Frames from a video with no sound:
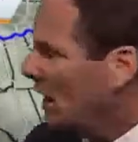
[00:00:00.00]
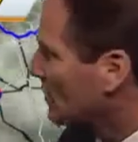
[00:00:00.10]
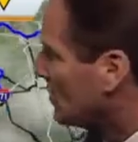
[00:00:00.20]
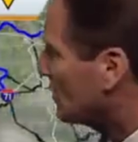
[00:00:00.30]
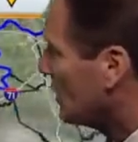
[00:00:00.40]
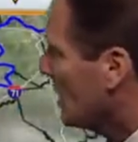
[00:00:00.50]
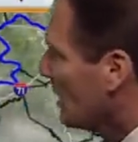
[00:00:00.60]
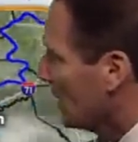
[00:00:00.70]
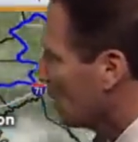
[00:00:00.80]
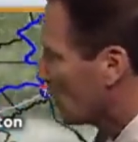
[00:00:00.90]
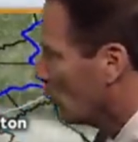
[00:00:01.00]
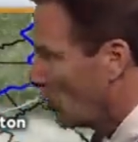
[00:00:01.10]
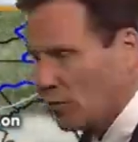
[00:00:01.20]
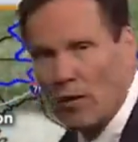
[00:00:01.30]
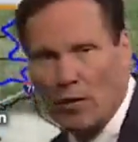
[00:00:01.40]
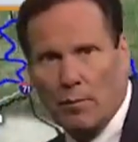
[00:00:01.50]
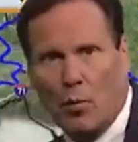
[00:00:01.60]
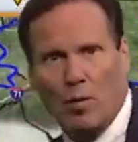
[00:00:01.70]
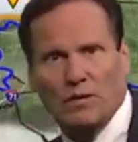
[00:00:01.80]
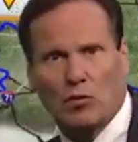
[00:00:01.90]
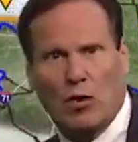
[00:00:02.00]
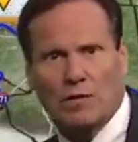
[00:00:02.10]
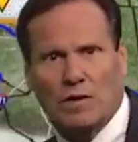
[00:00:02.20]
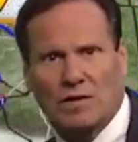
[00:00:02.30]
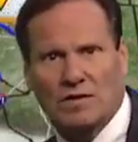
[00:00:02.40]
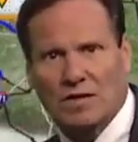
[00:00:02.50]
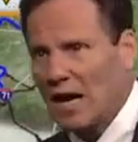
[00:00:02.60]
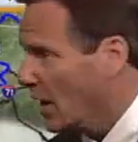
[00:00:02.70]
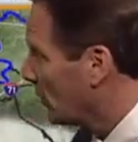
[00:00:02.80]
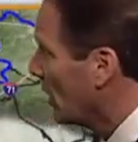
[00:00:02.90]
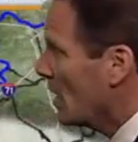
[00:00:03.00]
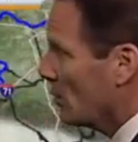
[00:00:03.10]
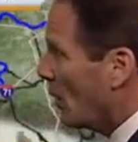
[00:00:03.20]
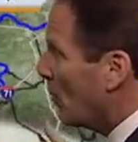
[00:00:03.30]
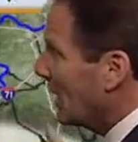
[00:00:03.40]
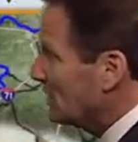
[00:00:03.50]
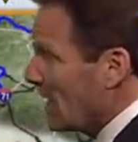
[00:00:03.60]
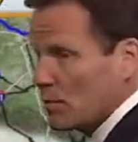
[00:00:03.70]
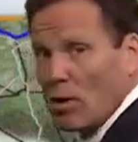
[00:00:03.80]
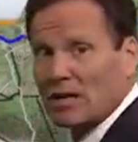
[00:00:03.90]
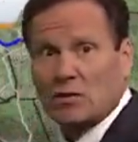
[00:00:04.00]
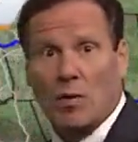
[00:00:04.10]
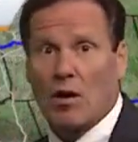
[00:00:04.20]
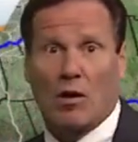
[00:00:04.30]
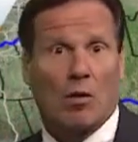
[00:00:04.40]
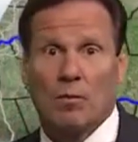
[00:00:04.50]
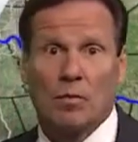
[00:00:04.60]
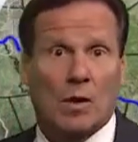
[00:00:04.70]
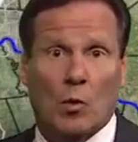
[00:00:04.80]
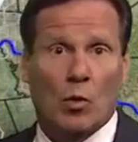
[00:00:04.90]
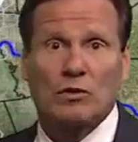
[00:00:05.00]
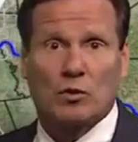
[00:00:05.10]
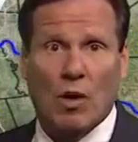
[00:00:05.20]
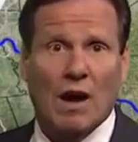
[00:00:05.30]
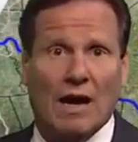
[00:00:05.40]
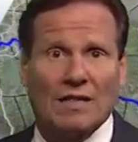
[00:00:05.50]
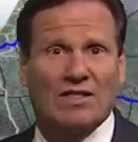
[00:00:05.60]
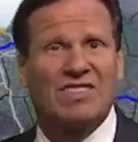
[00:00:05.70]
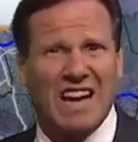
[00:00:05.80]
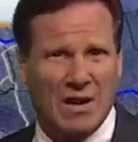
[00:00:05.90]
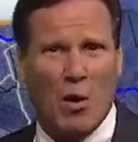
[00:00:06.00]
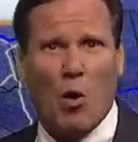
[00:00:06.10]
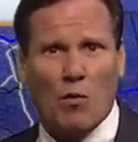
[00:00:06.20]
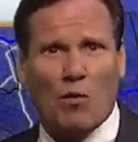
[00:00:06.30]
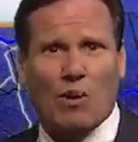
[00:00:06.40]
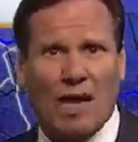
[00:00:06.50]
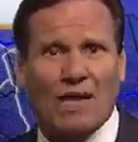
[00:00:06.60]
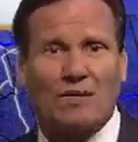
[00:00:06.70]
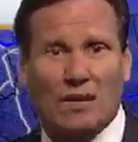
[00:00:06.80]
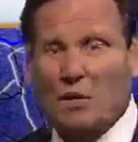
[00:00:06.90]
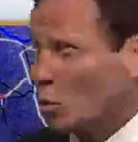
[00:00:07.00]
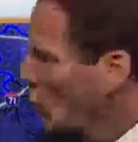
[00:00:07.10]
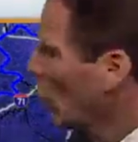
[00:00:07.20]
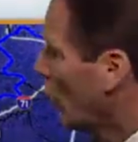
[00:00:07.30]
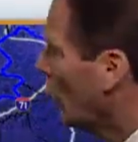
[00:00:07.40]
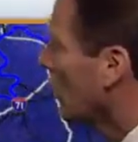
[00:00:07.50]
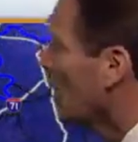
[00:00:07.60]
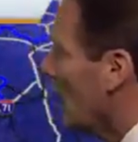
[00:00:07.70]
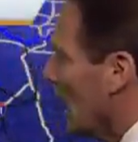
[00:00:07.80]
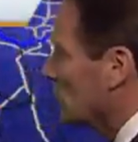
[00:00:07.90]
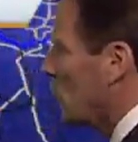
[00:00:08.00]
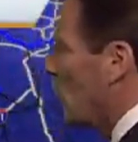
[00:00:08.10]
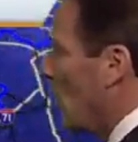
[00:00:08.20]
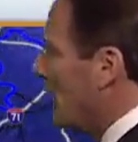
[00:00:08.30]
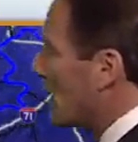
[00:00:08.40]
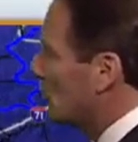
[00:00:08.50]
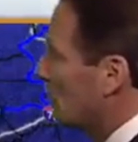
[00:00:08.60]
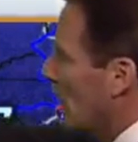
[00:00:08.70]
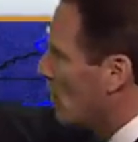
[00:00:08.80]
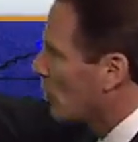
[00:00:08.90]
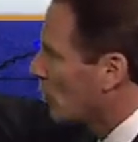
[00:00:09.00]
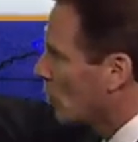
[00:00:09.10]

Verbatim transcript: chances near Louisville and points off to the south. But by daybreak tomorrow, we're dry, just kind of overcast and cool as we wake up to upper